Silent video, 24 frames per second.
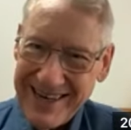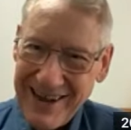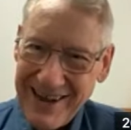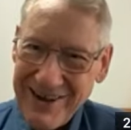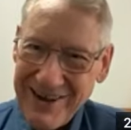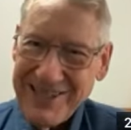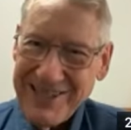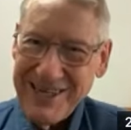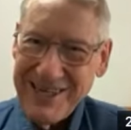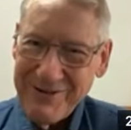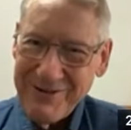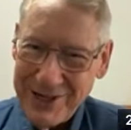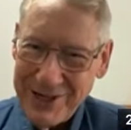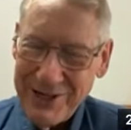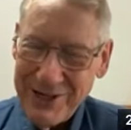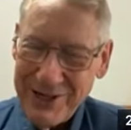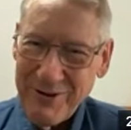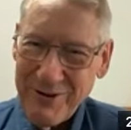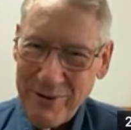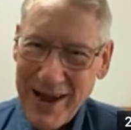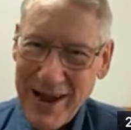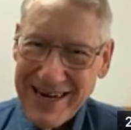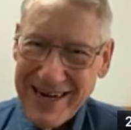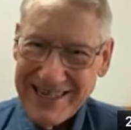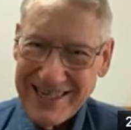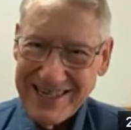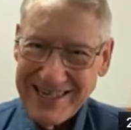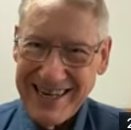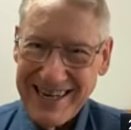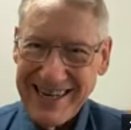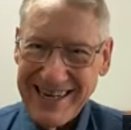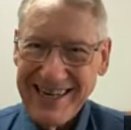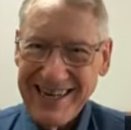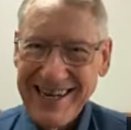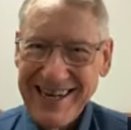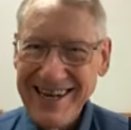now I see what you were
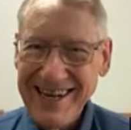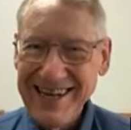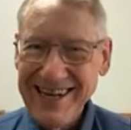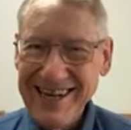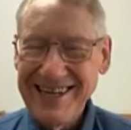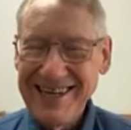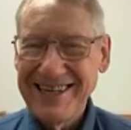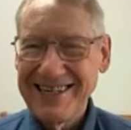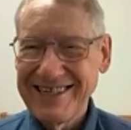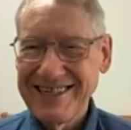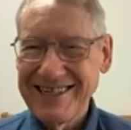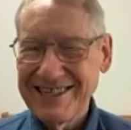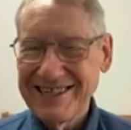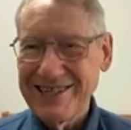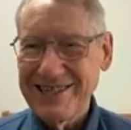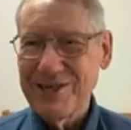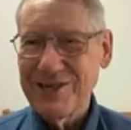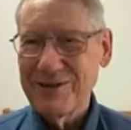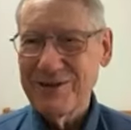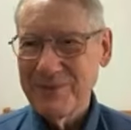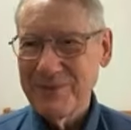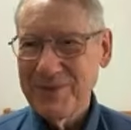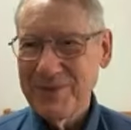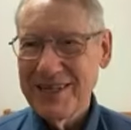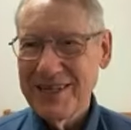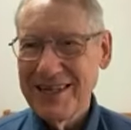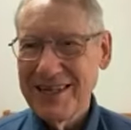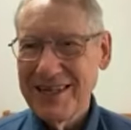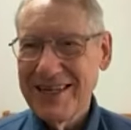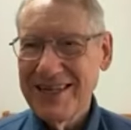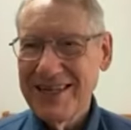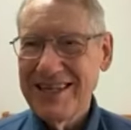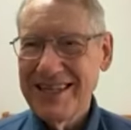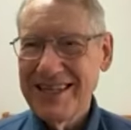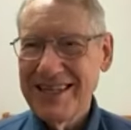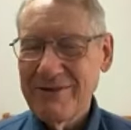practicing. So
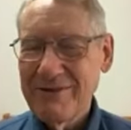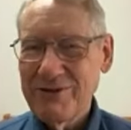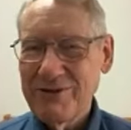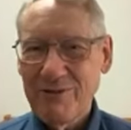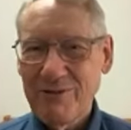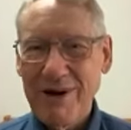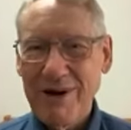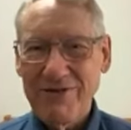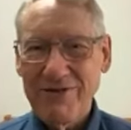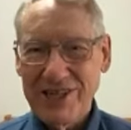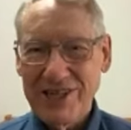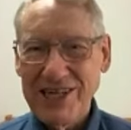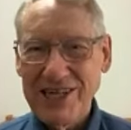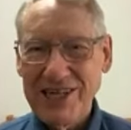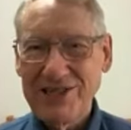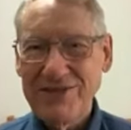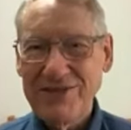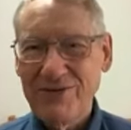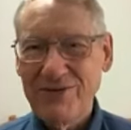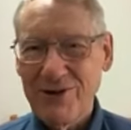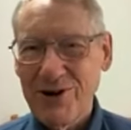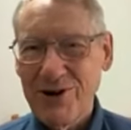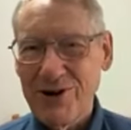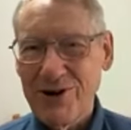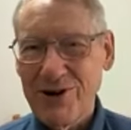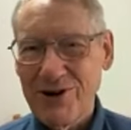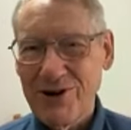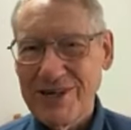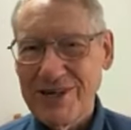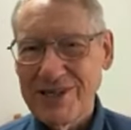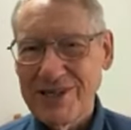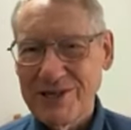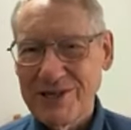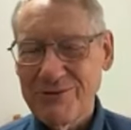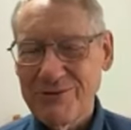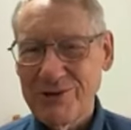that was a revelation for her.
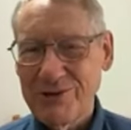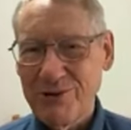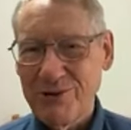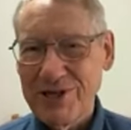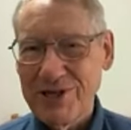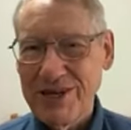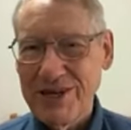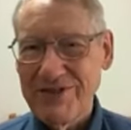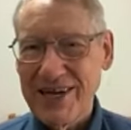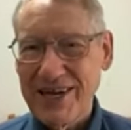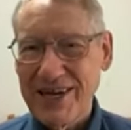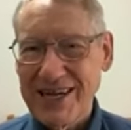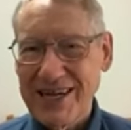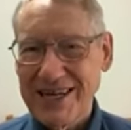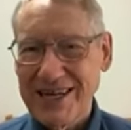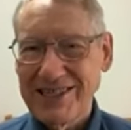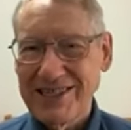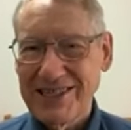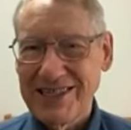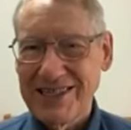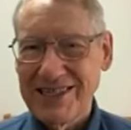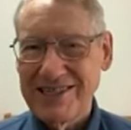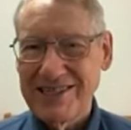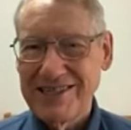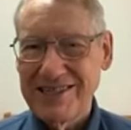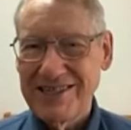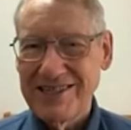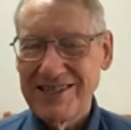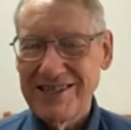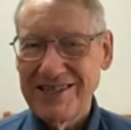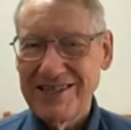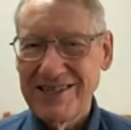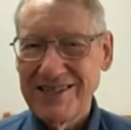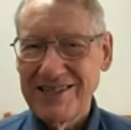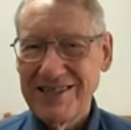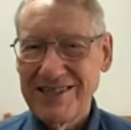And she was relieved, I guess, that it
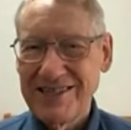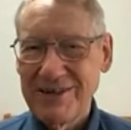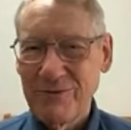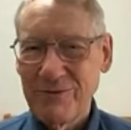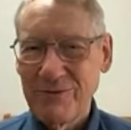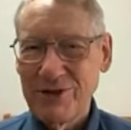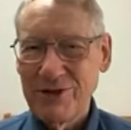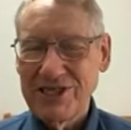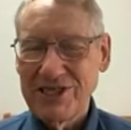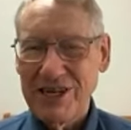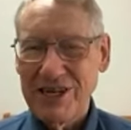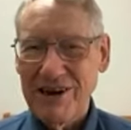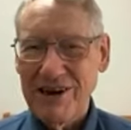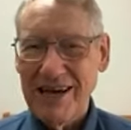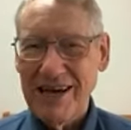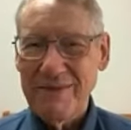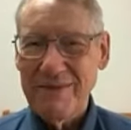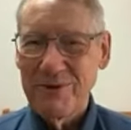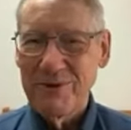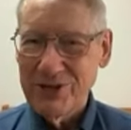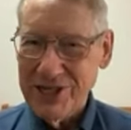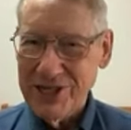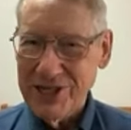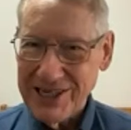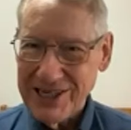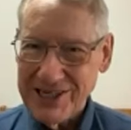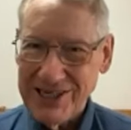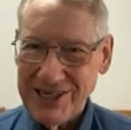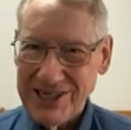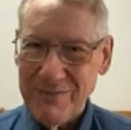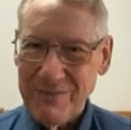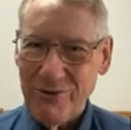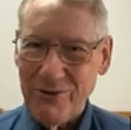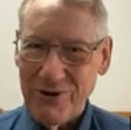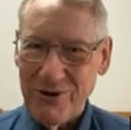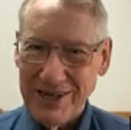would sound like music at
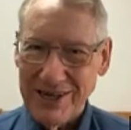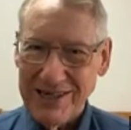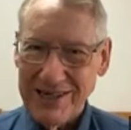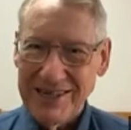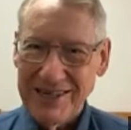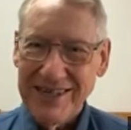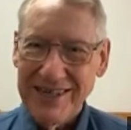some point.